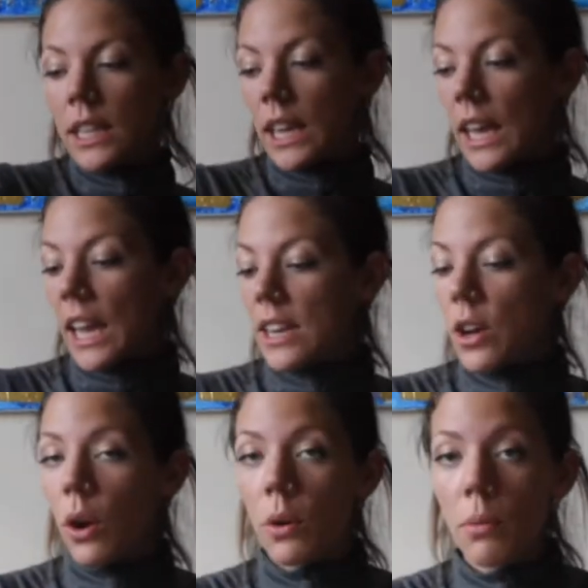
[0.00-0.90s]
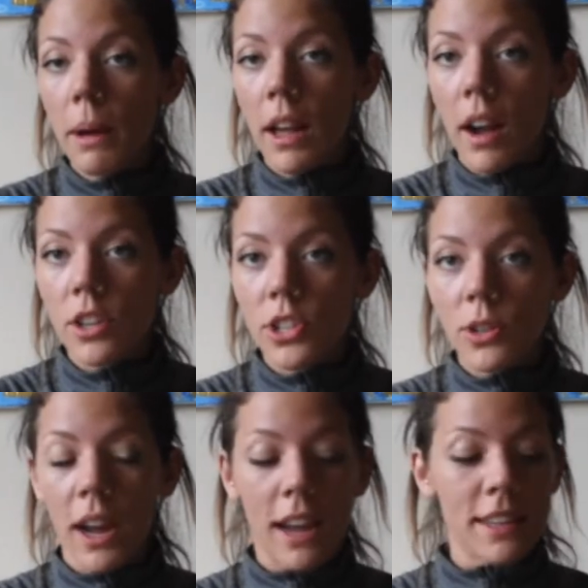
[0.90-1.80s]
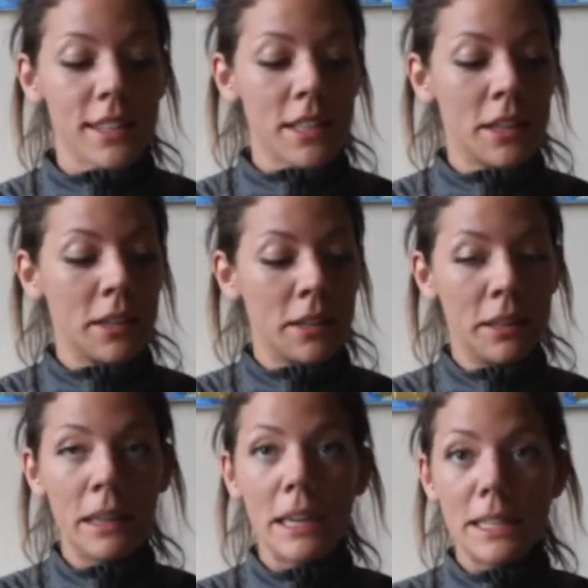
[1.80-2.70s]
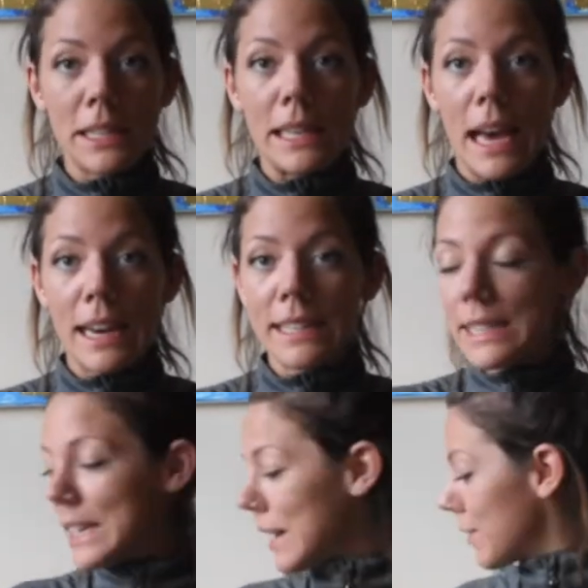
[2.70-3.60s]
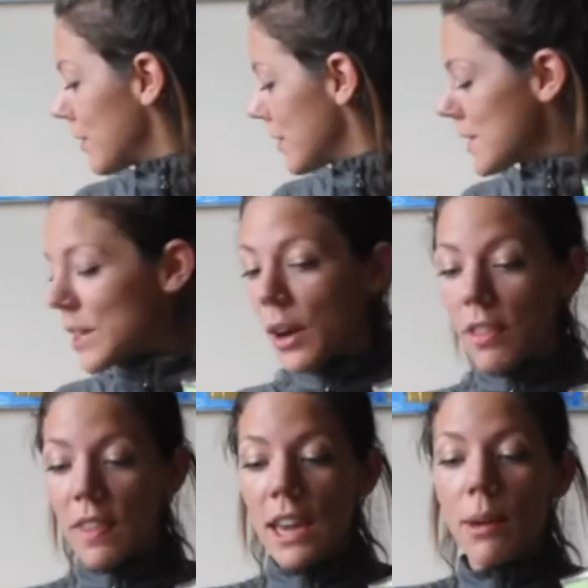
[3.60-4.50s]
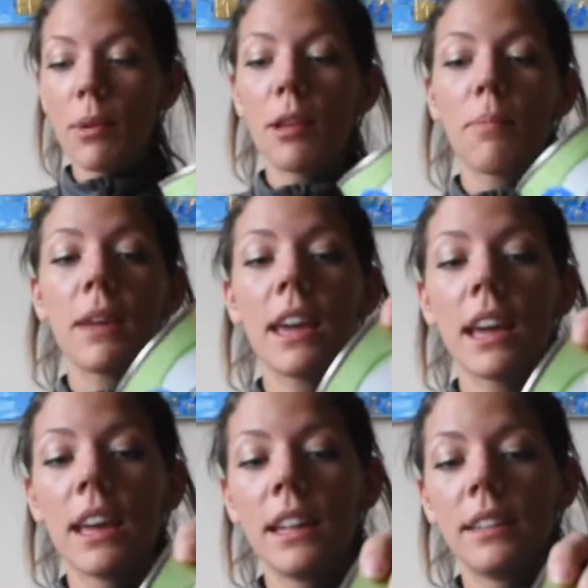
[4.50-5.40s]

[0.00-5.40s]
And oh my gosh, you guys, it is a lot of stuff. So I think I'm going to be